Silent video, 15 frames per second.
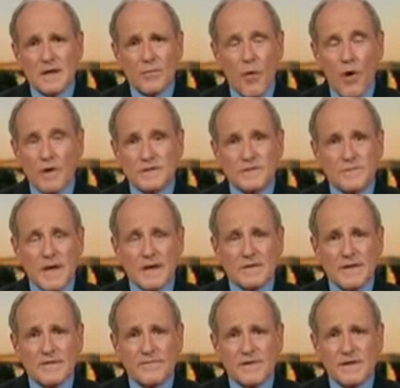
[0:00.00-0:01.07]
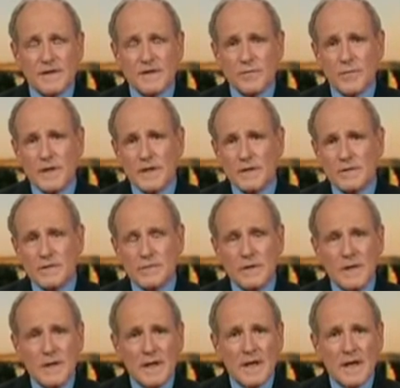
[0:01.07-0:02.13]
walls around everything that we do,
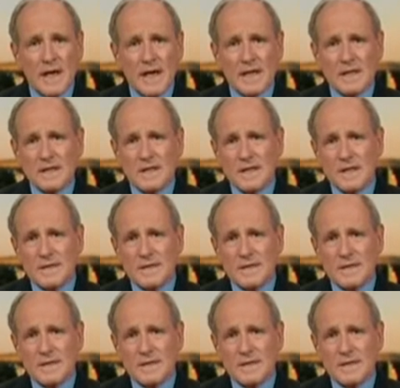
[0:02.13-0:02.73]
and